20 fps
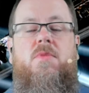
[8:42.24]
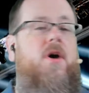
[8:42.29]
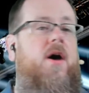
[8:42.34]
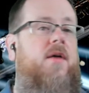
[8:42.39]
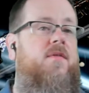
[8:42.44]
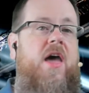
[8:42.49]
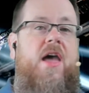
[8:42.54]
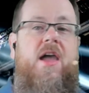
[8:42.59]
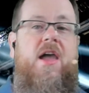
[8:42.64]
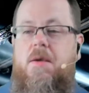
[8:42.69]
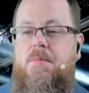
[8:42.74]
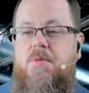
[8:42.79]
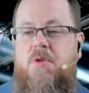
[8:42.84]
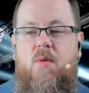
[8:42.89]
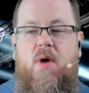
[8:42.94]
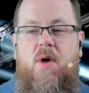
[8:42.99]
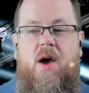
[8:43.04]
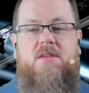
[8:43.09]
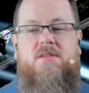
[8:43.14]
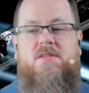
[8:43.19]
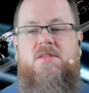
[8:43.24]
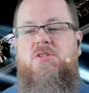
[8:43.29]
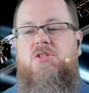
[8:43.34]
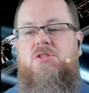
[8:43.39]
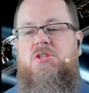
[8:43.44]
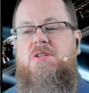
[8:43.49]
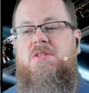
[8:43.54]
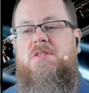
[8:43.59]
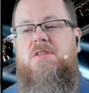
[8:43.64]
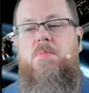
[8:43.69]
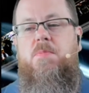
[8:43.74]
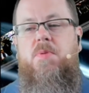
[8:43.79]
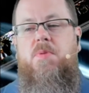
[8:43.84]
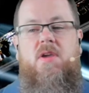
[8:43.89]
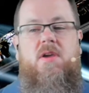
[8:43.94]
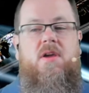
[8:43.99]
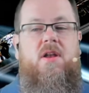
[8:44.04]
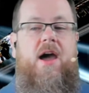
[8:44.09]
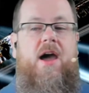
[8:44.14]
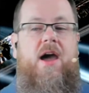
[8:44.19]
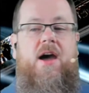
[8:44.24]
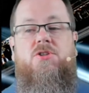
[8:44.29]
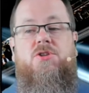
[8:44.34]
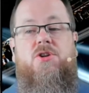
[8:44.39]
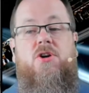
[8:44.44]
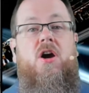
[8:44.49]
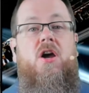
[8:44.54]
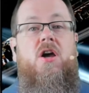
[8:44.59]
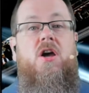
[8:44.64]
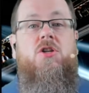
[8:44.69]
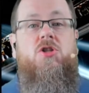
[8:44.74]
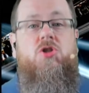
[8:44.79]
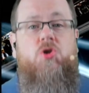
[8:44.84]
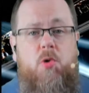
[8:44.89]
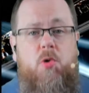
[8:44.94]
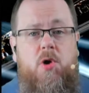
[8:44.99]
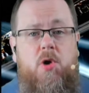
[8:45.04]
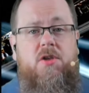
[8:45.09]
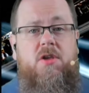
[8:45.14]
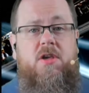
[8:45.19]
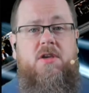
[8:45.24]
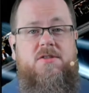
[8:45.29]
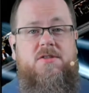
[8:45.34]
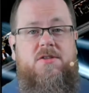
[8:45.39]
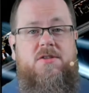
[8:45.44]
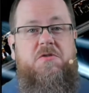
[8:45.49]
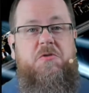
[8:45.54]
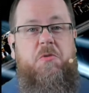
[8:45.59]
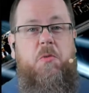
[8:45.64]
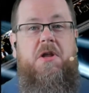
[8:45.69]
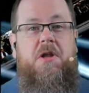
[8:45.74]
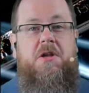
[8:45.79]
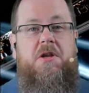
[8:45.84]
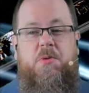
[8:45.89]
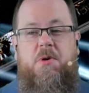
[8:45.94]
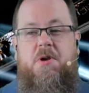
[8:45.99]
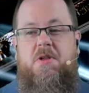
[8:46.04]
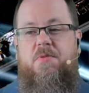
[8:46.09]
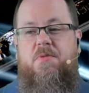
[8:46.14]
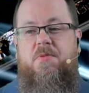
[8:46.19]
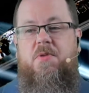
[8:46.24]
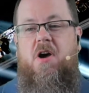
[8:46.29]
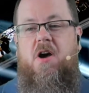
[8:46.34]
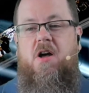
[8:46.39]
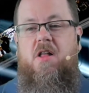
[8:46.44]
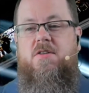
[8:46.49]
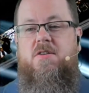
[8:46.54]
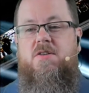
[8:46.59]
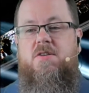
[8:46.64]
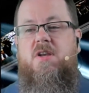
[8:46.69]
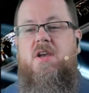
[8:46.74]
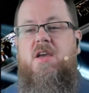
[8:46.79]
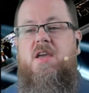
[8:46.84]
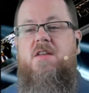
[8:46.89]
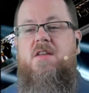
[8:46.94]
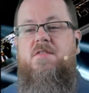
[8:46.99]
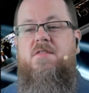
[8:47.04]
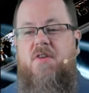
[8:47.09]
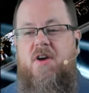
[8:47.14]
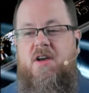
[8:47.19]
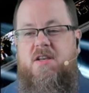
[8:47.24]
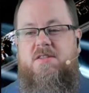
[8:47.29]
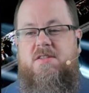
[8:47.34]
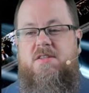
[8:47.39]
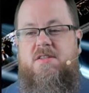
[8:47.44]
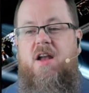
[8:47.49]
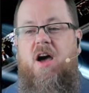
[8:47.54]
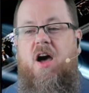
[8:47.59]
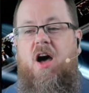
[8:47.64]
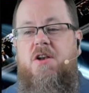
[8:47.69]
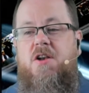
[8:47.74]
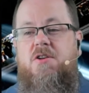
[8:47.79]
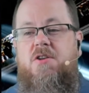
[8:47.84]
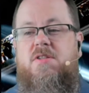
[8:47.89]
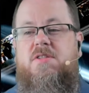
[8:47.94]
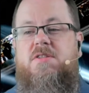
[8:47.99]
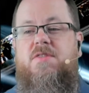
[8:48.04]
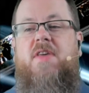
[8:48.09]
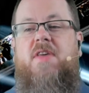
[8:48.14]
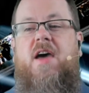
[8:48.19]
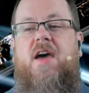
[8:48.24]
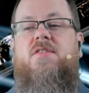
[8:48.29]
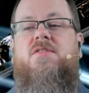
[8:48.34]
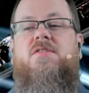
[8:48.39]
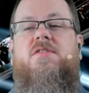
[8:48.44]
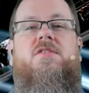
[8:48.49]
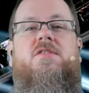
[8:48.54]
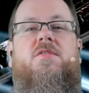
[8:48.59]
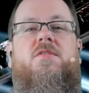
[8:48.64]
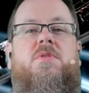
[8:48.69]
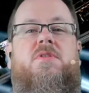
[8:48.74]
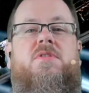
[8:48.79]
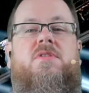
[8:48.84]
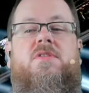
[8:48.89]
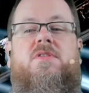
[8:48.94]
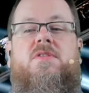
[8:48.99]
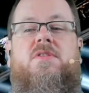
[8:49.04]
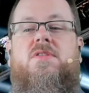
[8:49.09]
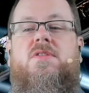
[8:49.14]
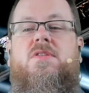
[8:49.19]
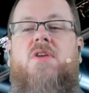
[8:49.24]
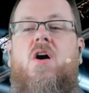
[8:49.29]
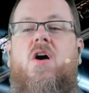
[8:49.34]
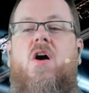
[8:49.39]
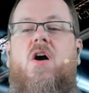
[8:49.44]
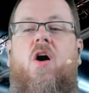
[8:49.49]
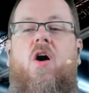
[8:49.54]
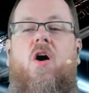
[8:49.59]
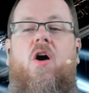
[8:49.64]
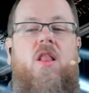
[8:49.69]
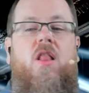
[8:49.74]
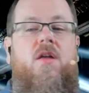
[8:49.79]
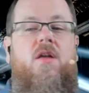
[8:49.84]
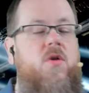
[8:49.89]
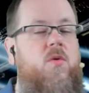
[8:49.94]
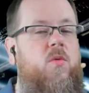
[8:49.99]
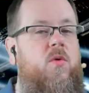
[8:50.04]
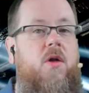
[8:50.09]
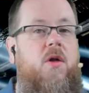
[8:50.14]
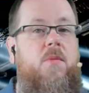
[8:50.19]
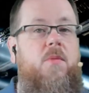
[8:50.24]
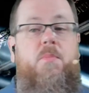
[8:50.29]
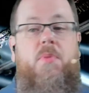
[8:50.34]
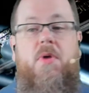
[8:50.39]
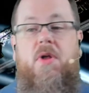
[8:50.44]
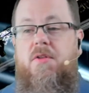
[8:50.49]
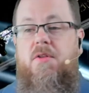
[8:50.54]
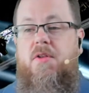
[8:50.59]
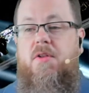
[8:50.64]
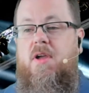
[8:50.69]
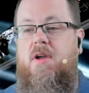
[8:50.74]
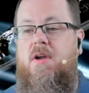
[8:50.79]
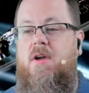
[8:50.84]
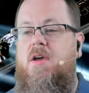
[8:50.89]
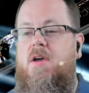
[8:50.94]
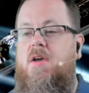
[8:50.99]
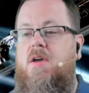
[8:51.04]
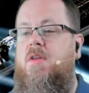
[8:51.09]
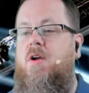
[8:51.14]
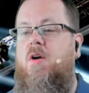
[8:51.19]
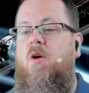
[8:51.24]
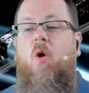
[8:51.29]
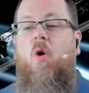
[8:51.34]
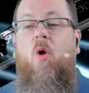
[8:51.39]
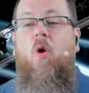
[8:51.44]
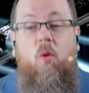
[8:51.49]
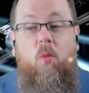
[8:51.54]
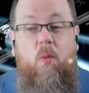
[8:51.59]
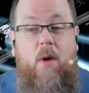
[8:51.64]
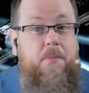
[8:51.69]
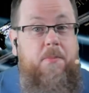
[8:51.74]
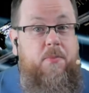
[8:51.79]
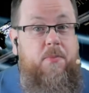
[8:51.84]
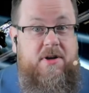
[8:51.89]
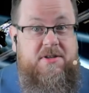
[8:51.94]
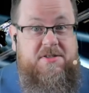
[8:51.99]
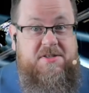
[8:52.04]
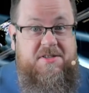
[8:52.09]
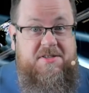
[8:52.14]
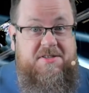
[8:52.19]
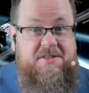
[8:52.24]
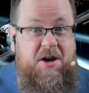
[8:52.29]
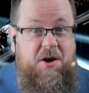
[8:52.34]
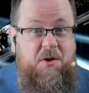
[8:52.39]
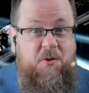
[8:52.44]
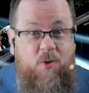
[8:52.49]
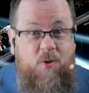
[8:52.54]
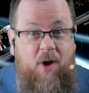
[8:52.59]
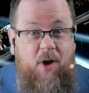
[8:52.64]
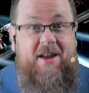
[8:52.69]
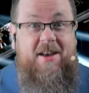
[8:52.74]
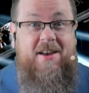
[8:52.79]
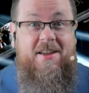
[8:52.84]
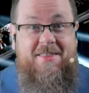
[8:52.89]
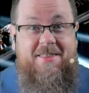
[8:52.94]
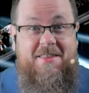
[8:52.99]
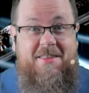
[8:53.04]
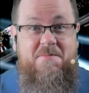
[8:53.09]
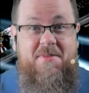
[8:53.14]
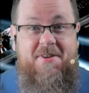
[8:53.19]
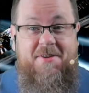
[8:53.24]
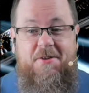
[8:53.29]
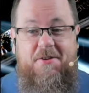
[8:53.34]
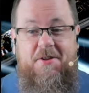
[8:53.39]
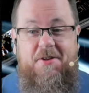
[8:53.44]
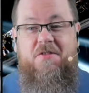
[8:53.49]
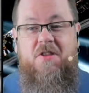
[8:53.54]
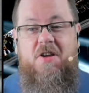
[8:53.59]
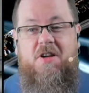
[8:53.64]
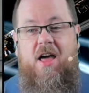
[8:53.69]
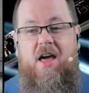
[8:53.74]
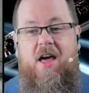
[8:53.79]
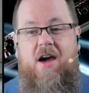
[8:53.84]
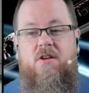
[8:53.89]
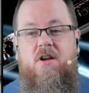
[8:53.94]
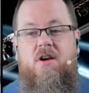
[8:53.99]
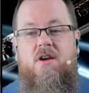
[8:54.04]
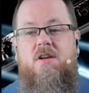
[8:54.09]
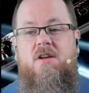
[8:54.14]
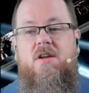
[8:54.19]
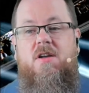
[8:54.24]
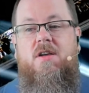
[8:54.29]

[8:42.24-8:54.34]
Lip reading: You have AWS and GCP and Azure, trillions of 2023 dollars invested, hundreds of thousands of businesses all over the world building their whole web presence right in the middle of the cloud.